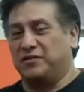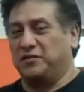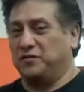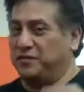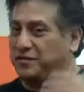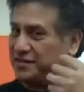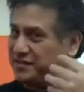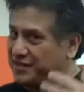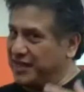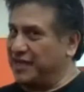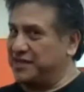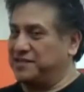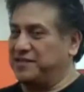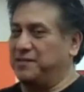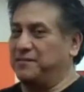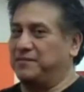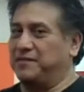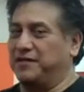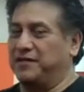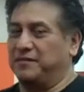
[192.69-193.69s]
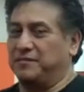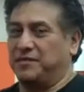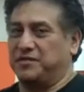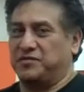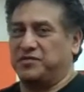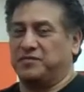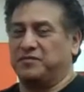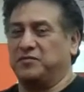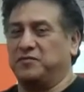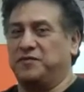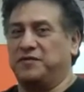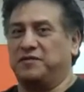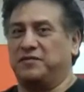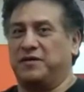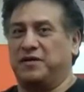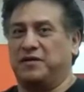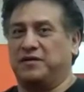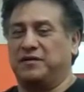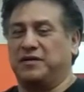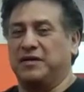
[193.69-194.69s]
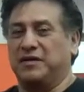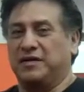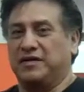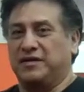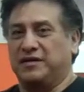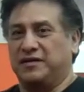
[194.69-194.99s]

doing the exact same thing, but you're moving around.